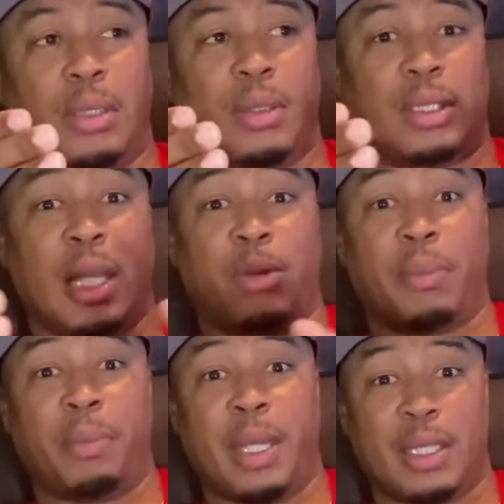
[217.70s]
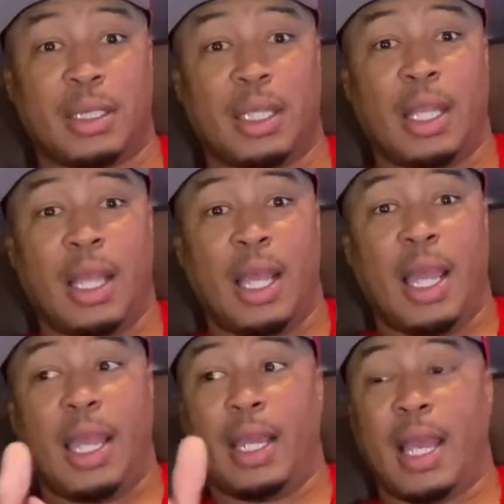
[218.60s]
set on the bench,
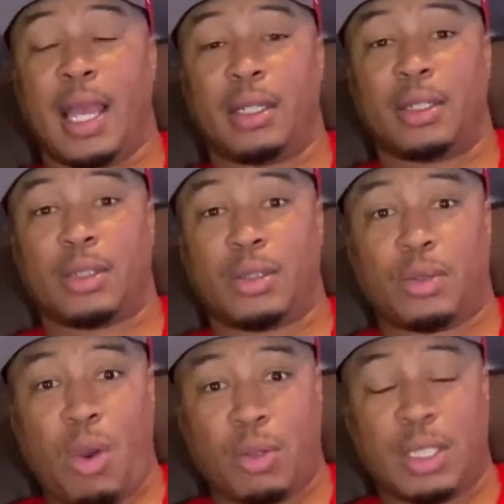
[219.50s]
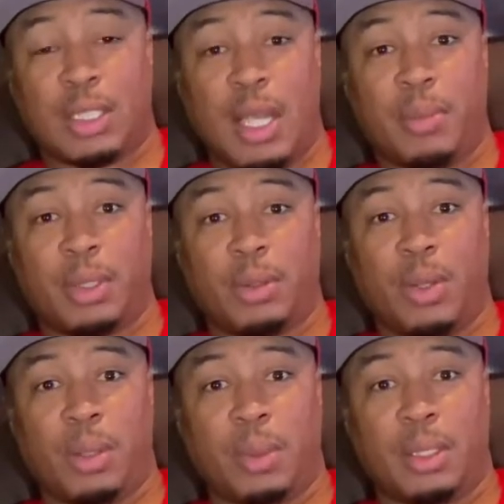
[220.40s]
and they got to cross-examine her. You know
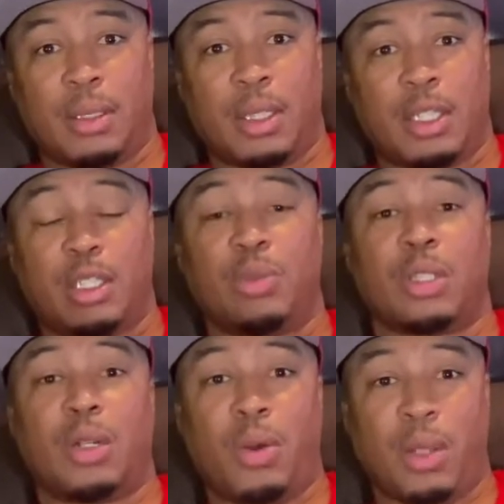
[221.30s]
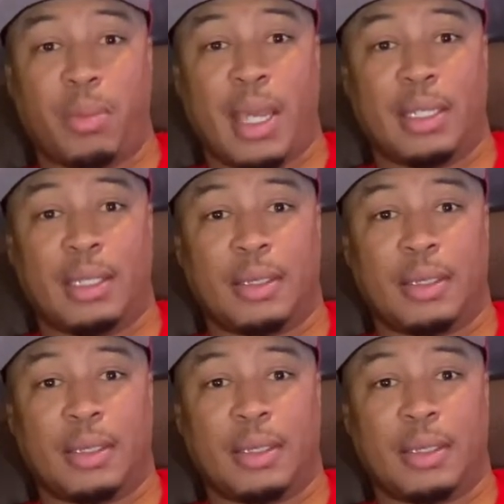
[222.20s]
what I mean? Because she was a lawyer back then.